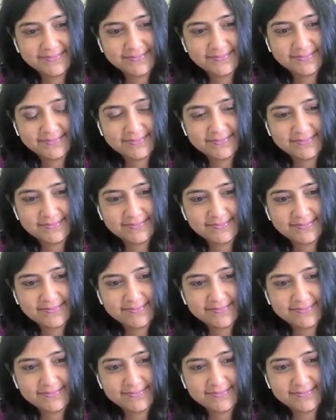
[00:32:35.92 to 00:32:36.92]

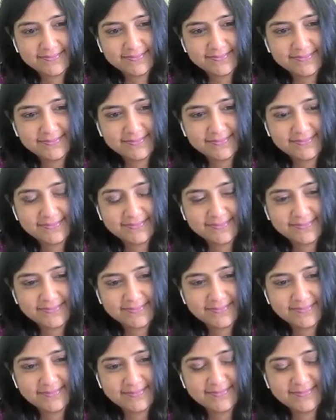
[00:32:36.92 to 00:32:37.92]

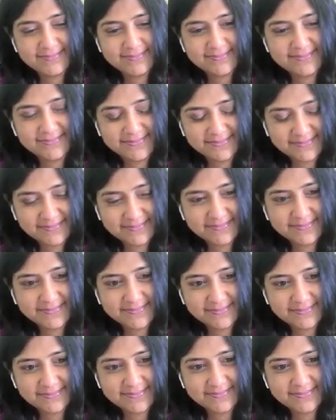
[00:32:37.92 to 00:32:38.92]

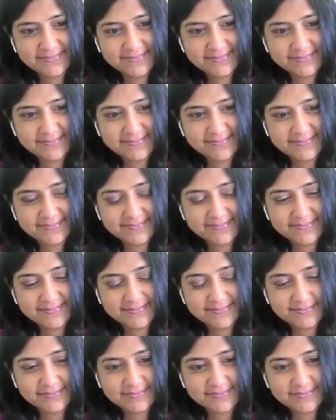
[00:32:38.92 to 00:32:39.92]

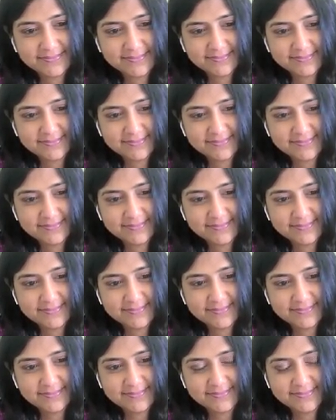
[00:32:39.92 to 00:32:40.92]

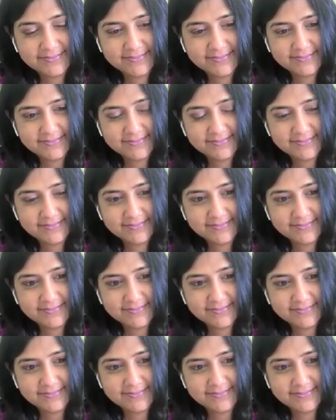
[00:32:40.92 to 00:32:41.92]

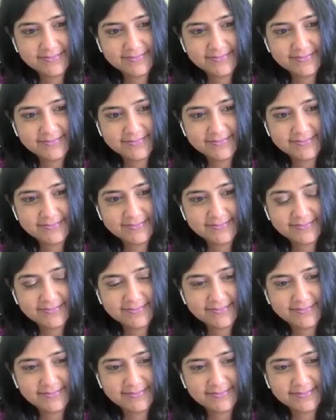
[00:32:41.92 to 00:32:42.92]

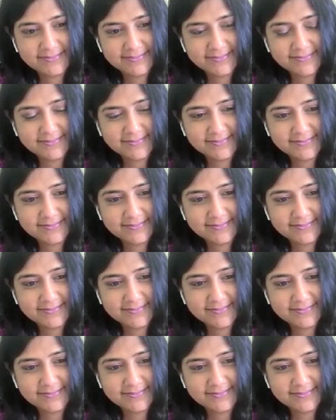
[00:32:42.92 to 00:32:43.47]
The person shown says nothing.